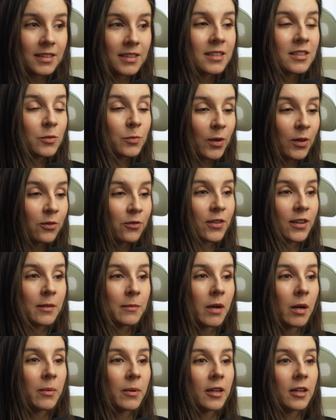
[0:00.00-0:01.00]
It's where
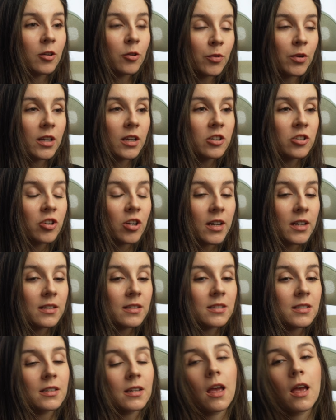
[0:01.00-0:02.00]
Figma Make really
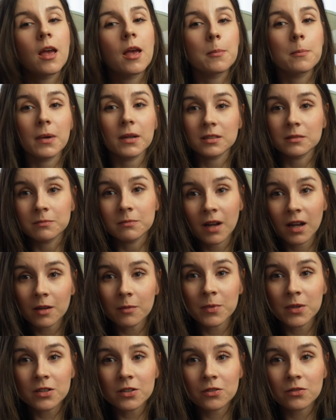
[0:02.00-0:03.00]
shines, but
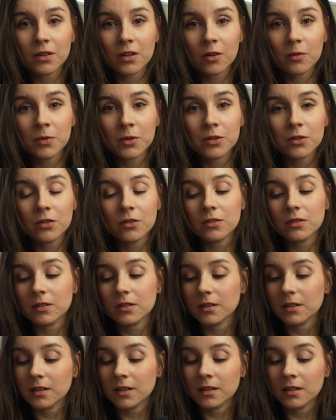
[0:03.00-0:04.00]
my personal opinion,
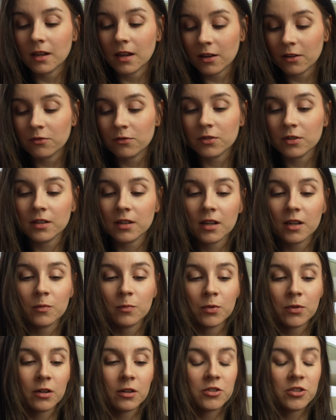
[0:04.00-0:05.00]
in everyday
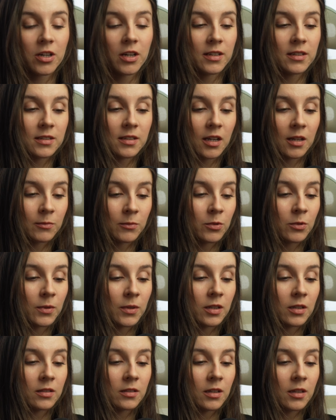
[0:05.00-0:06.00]
projects I'm
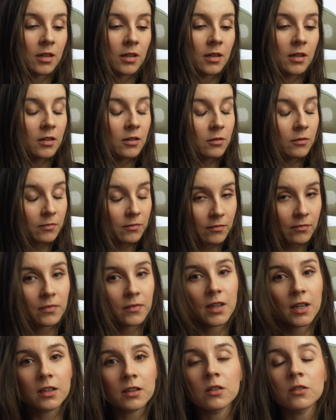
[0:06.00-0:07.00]
doing,
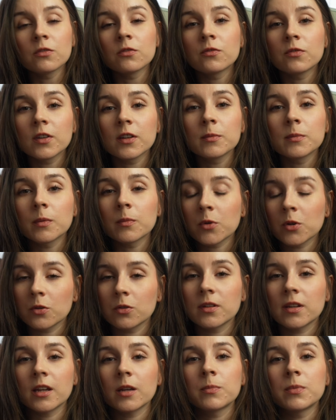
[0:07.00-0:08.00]
native Figma
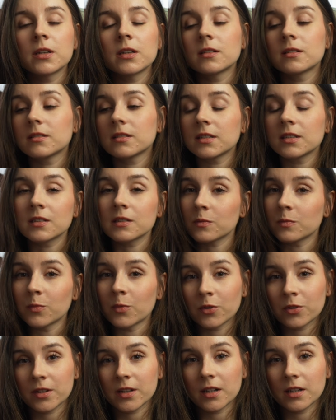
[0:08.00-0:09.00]
prototyping is
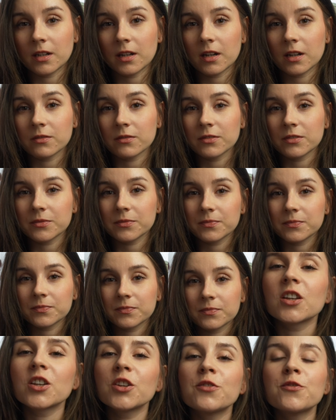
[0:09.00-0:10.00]
more than enough.
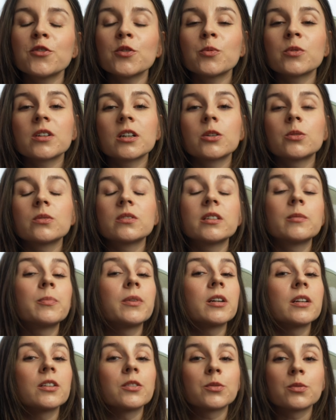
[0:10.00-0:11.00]
If you want to go
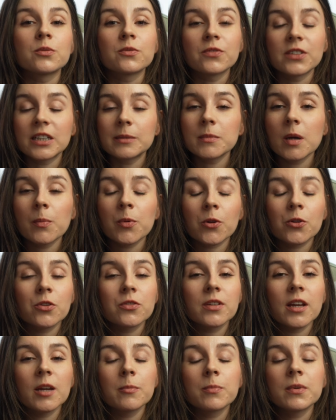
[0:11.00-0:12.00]
deeper into Figma
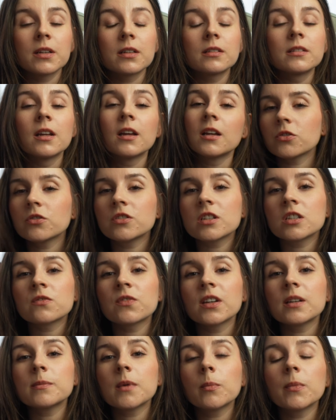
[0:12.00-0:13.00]
prototyping, not just
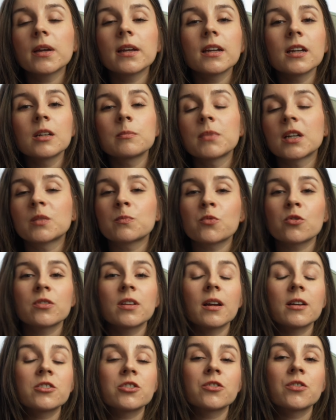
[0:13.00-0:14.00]
Figma Make, but
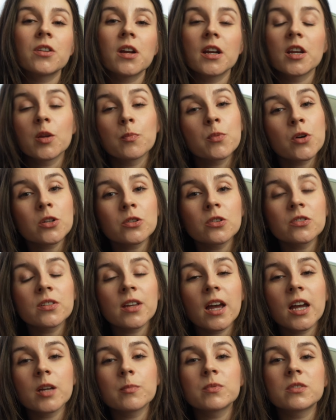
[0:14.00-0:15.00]
production-ready
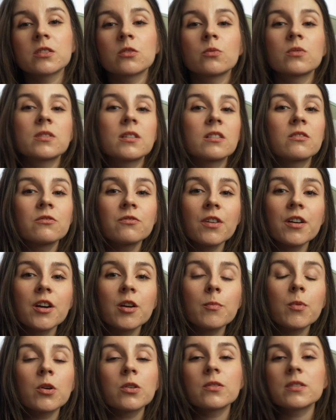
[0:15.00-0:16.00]
prototypes using
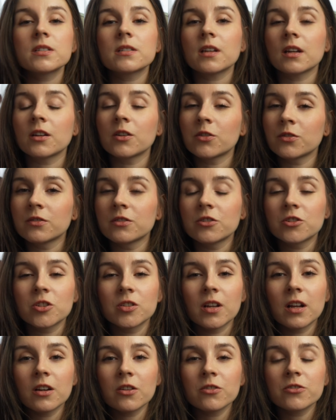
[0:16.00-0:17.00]
variables and
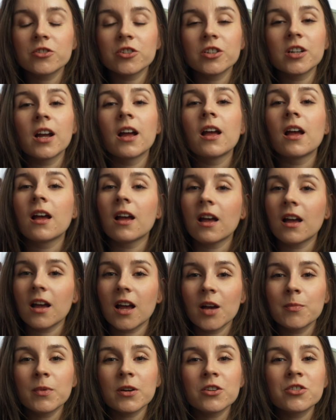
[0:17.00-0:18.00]
conditional logic,
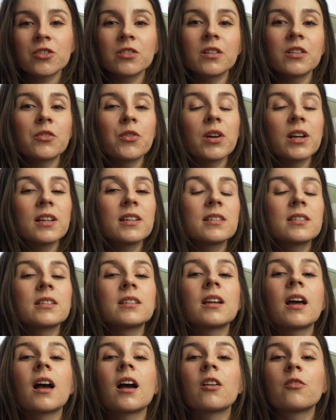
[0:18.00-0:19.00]
I'm actually
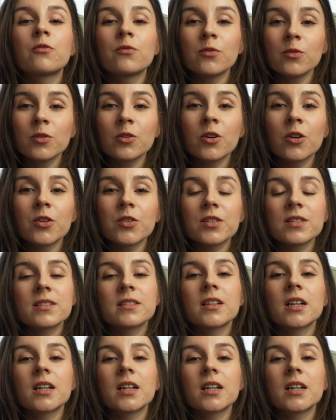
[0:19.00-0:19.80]
releasing a full course.